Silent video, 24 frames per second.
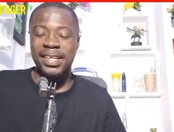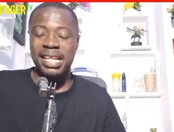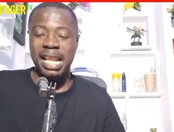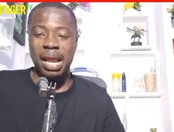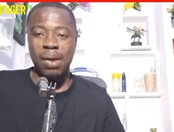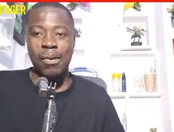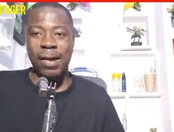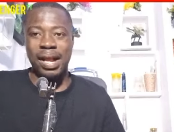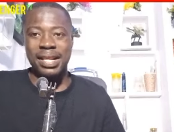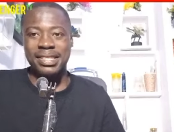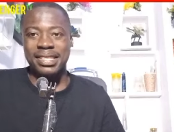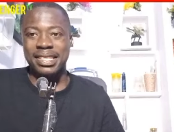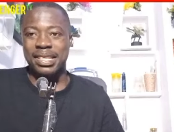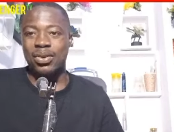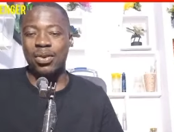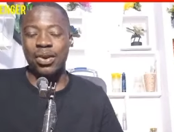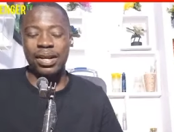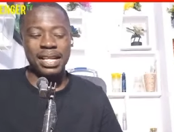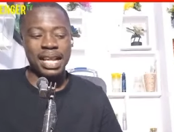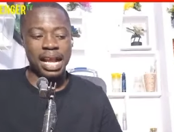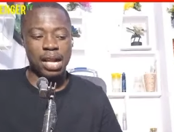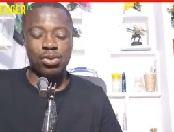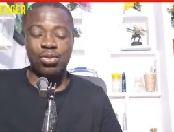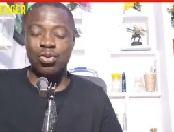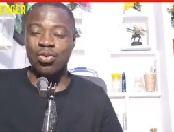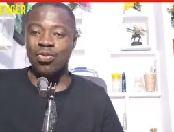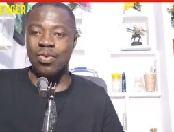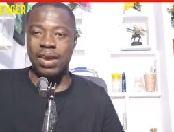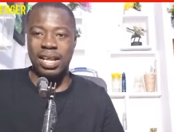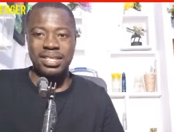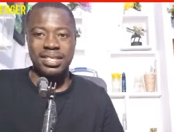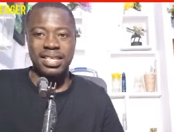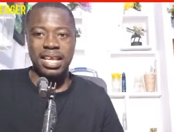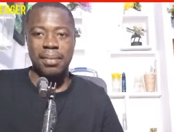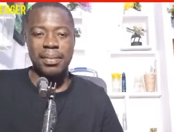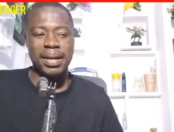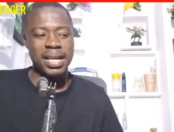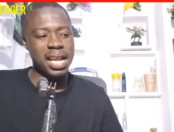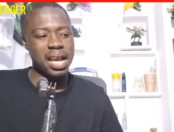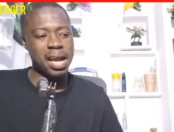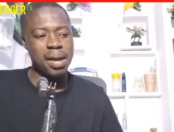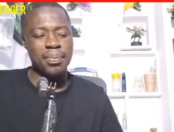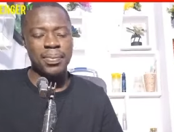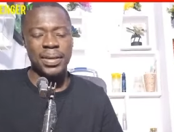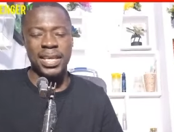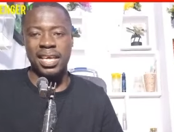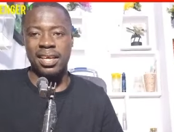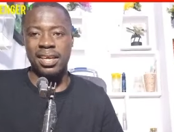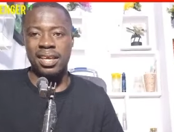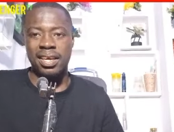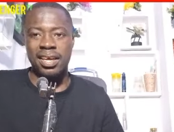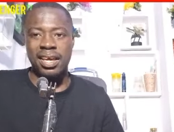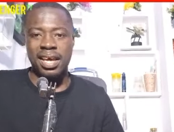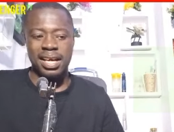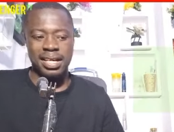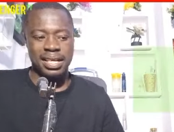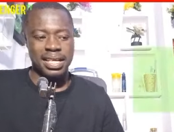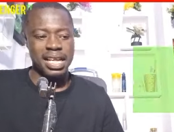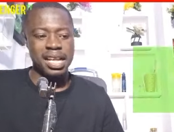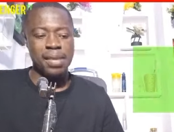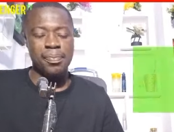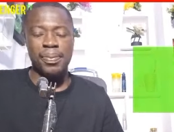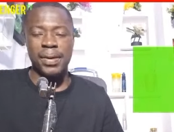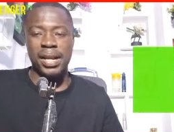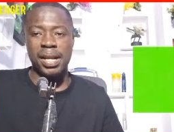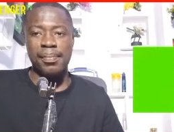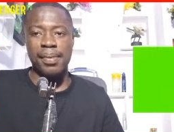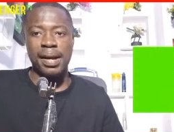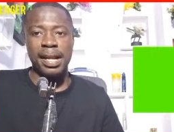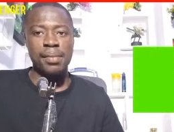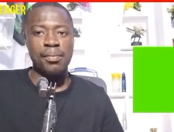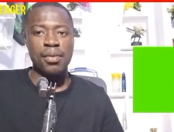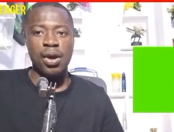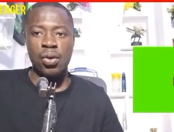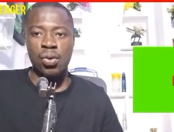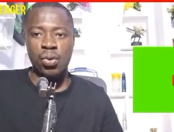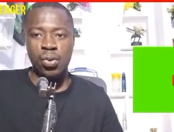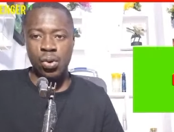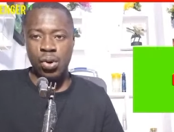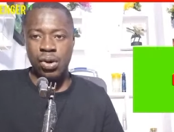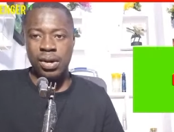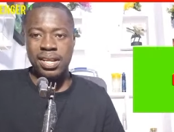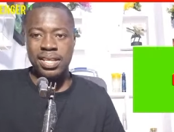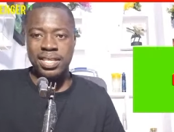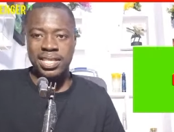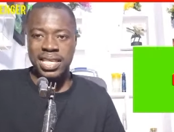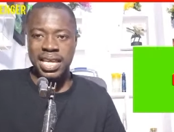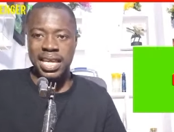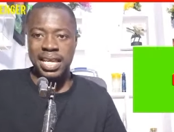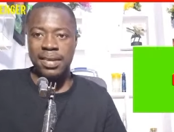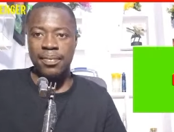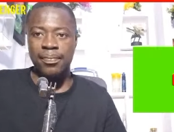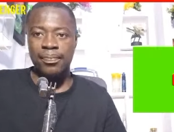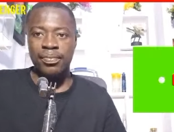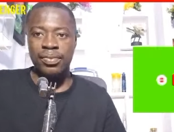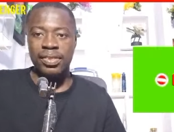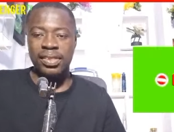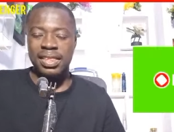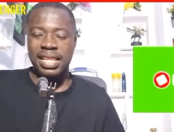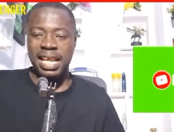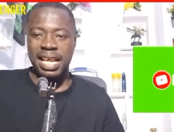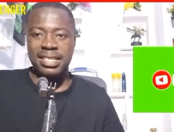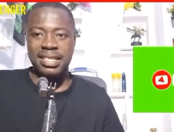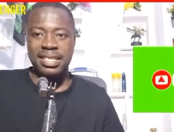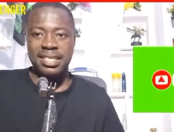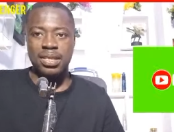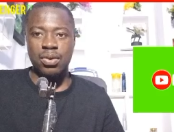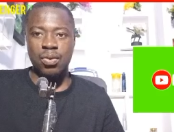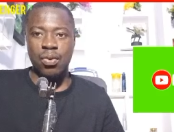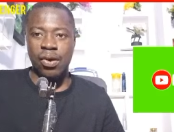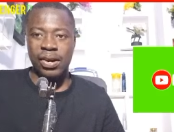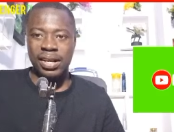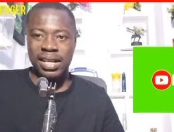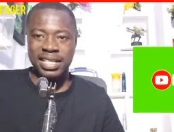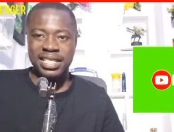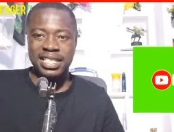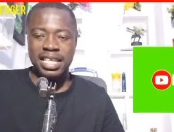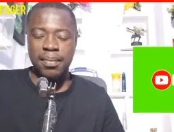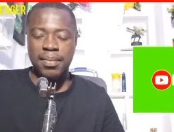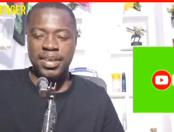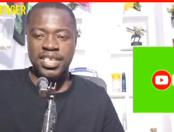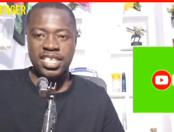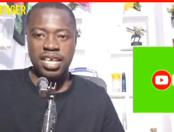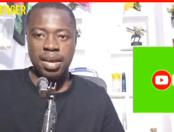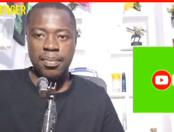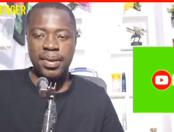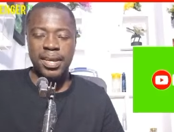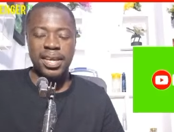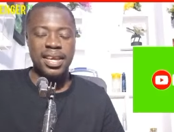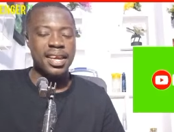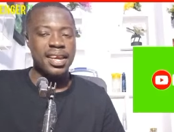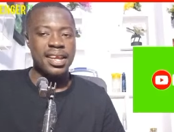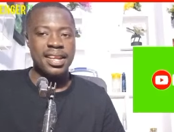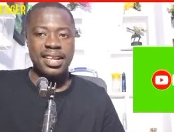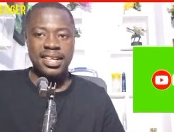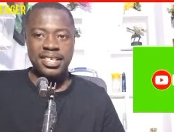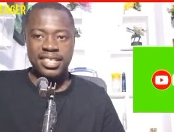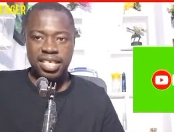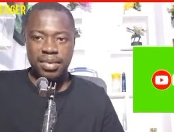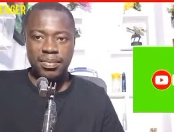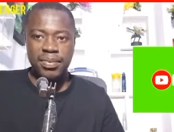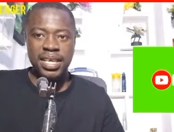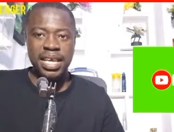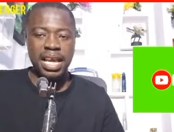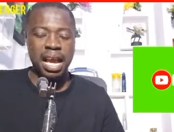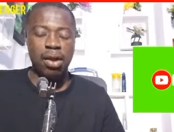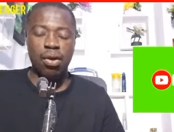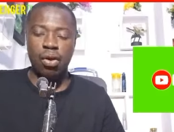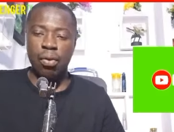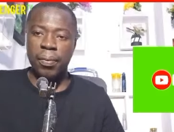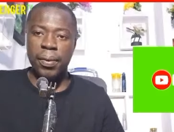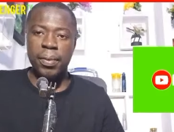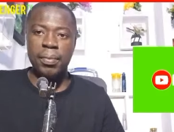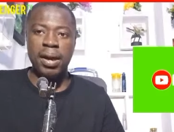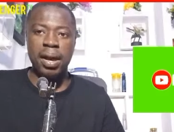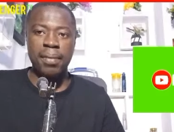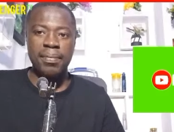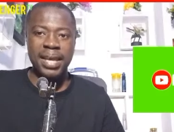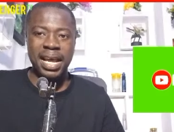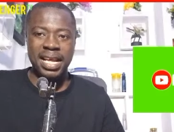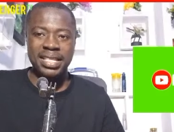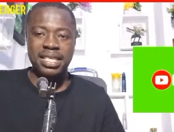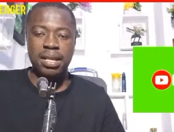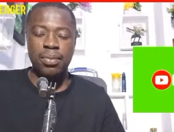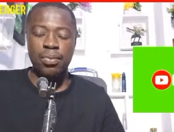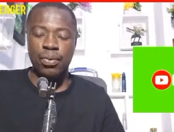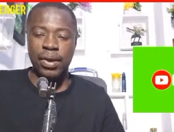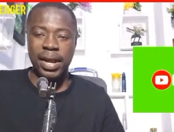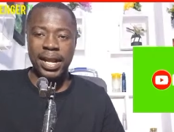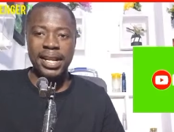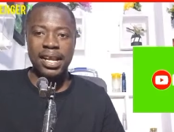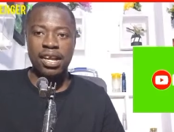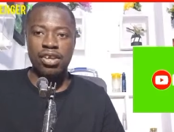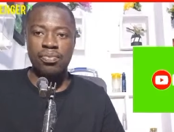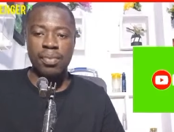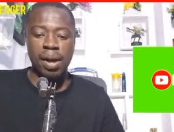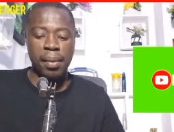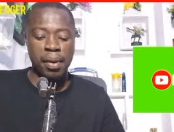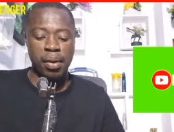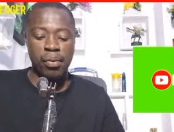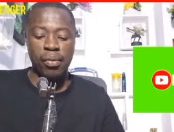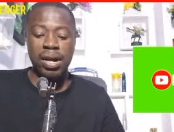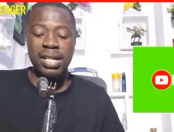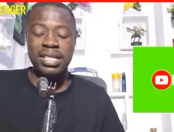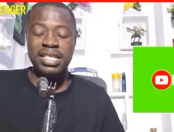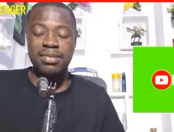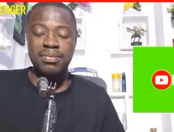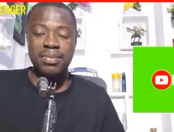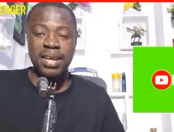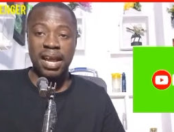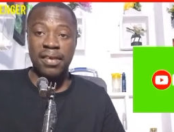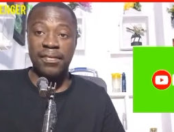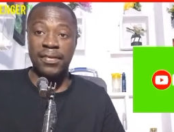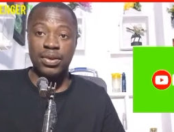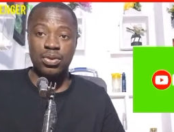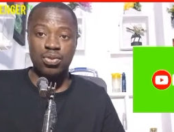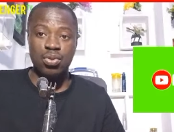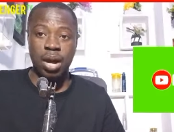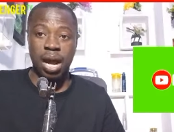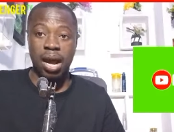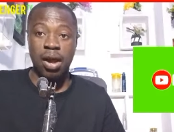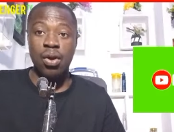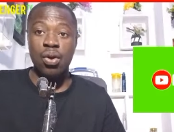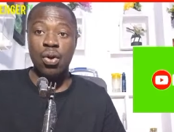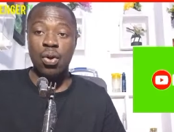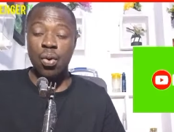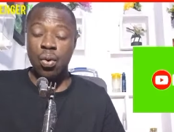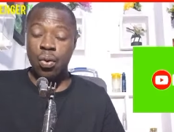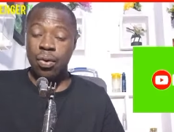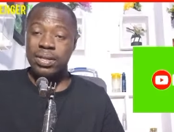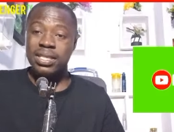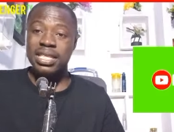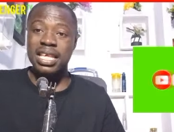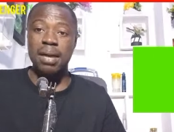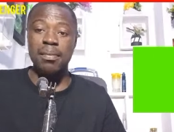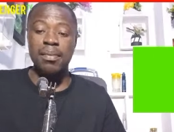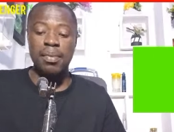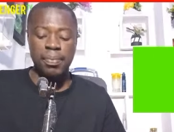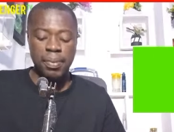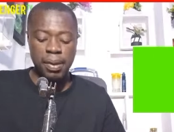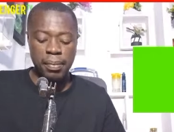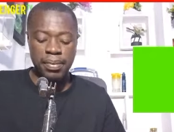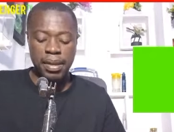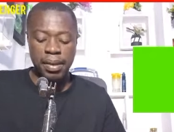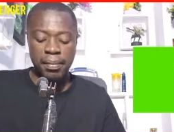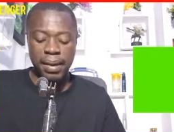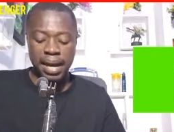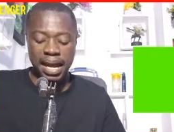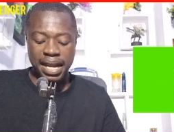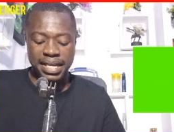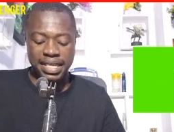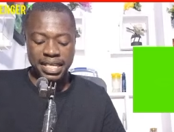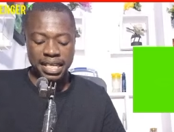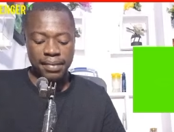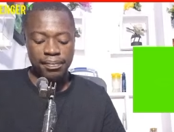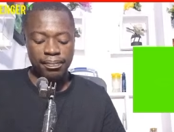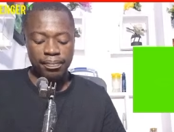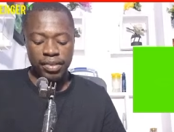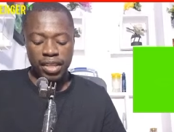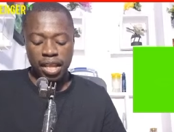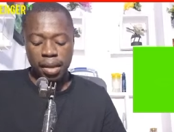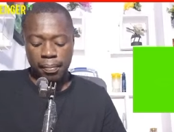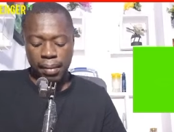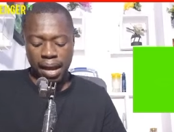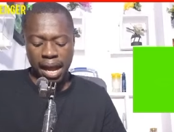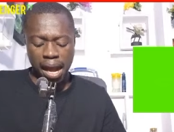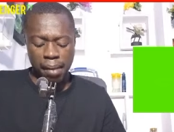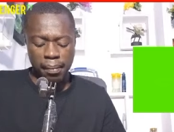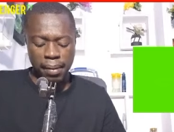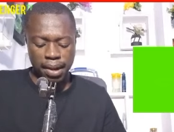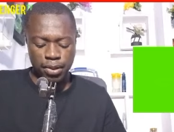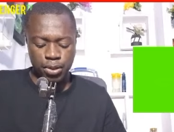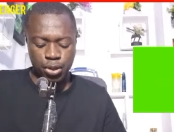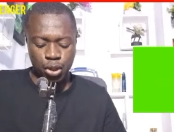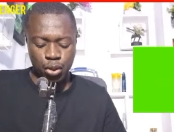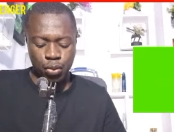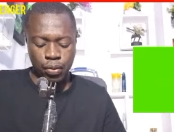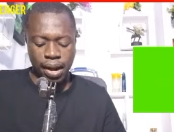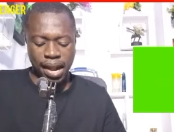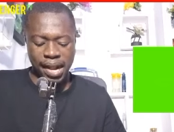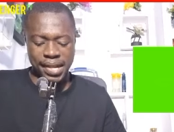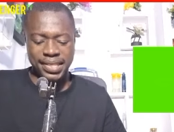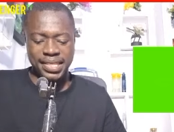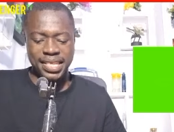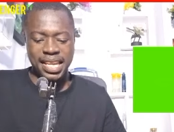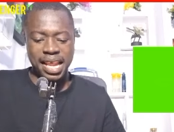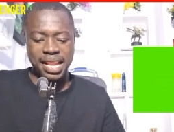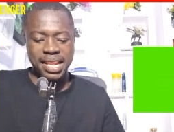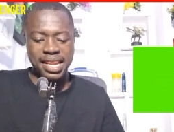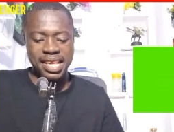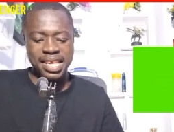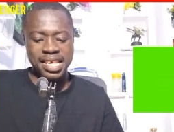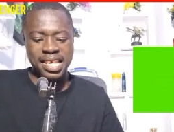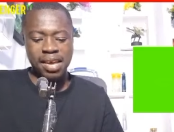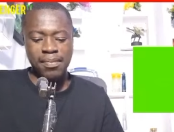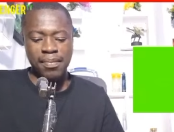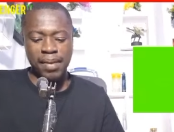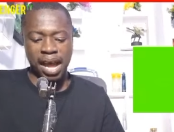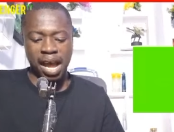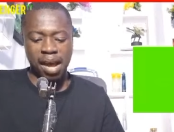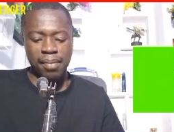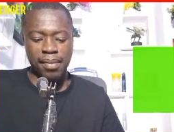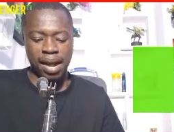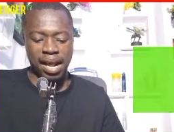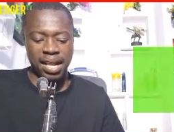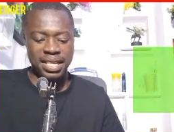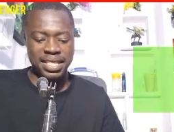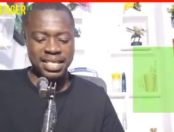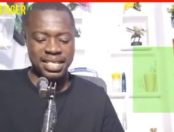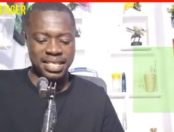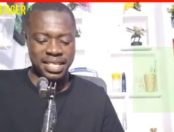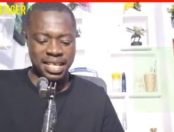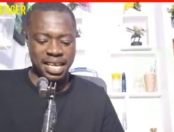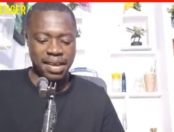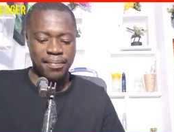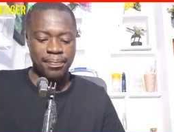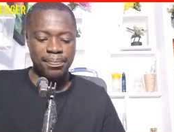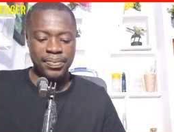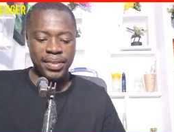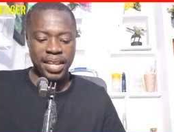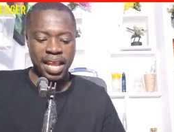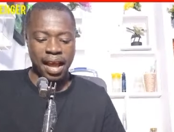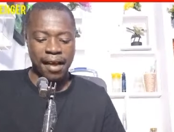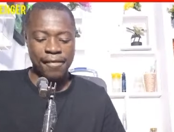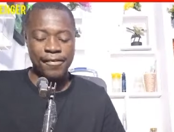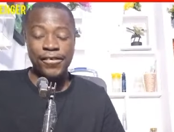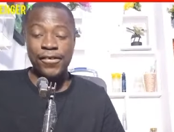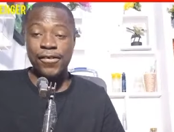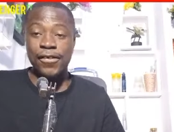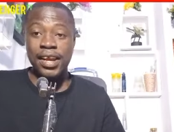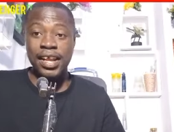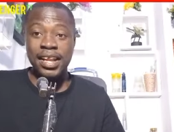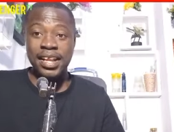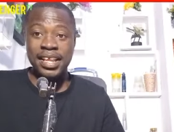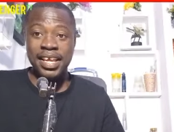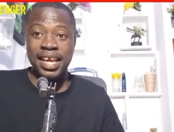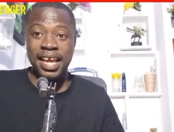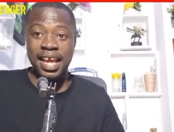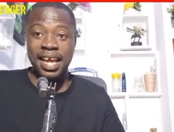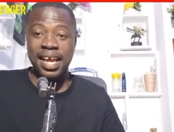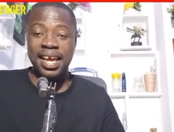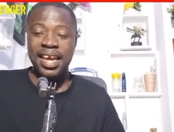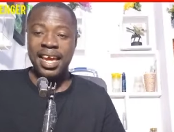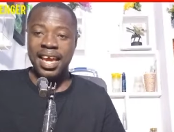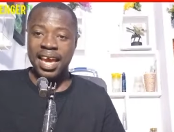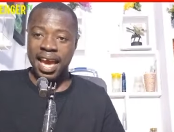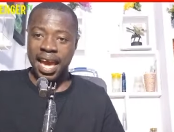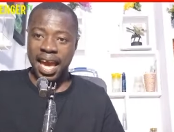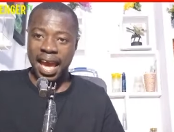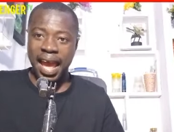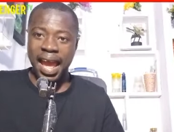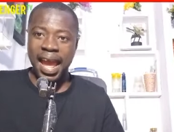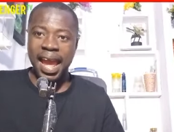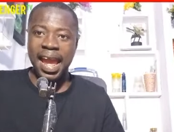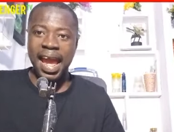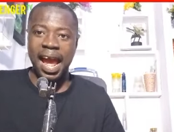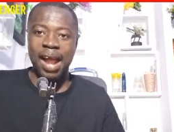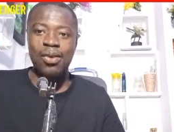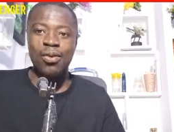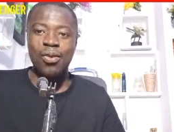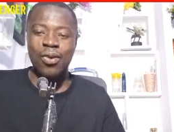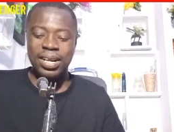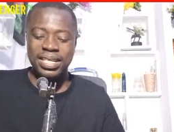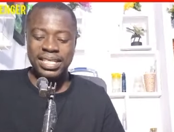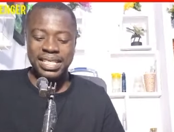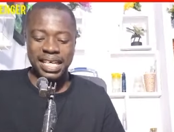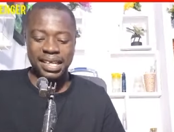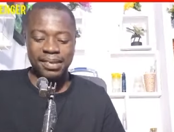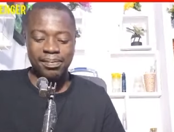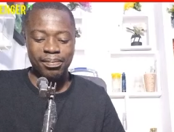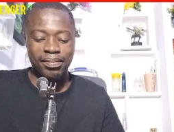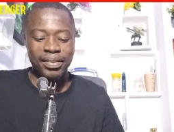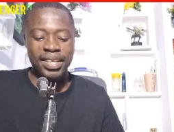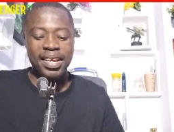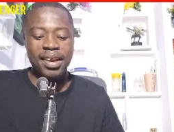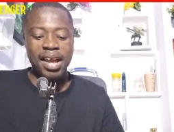Now what you know they are talking about? But I be, I can depend on more who don't say. Now since the word seven seven, Jimmy, I could pay by the item credit. Mama wants me and her swap. Oh, some people be edgy. Mahama so no edgy. Mahama dear, I feel edgy. Hey, I know what thing.